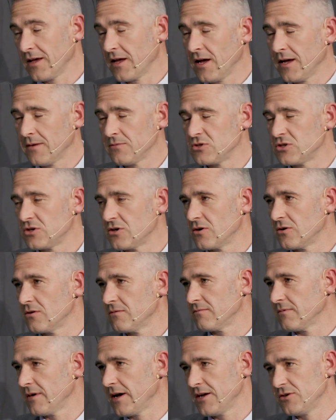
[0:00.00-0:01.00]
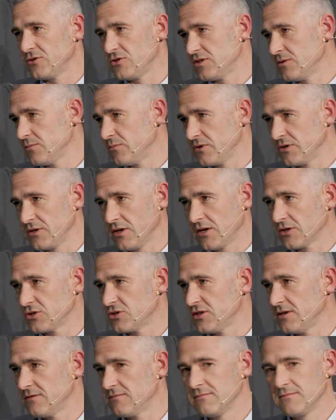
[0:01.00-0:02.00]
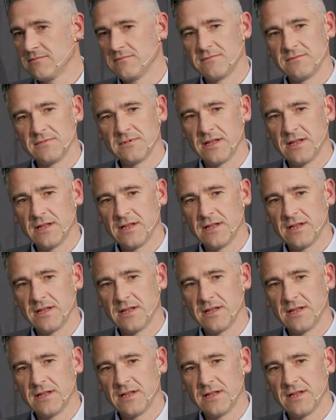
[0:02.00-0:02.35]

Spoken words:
capture, hydrogen production,